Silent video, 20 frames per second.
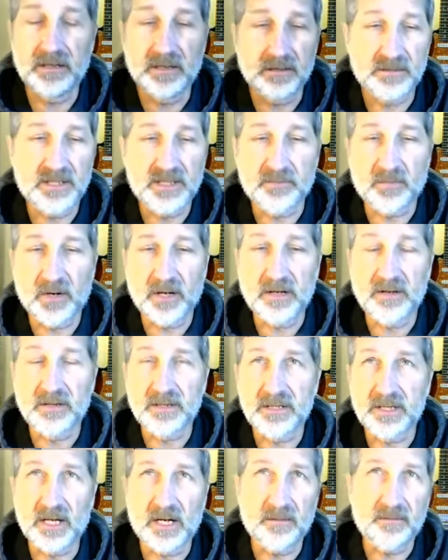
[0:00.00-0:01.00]
Spray
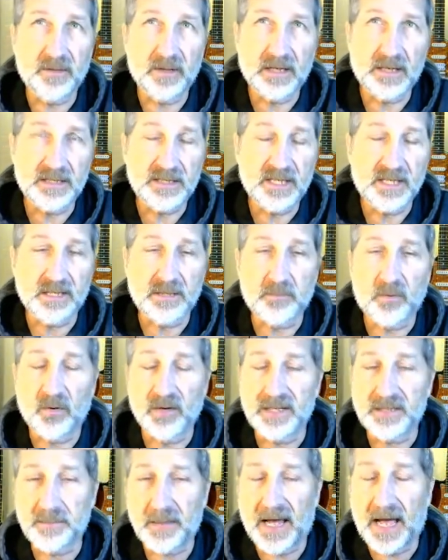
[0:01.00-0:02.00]
yourself, you get 6
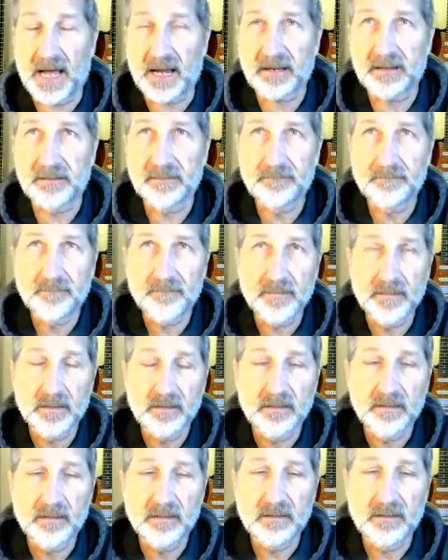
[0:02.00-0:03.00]
points back.
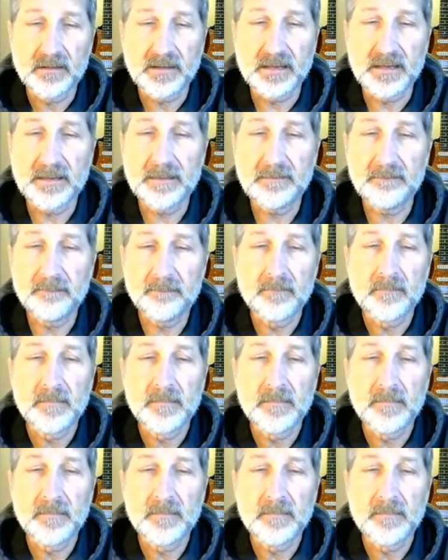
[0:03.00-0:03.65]
Okay?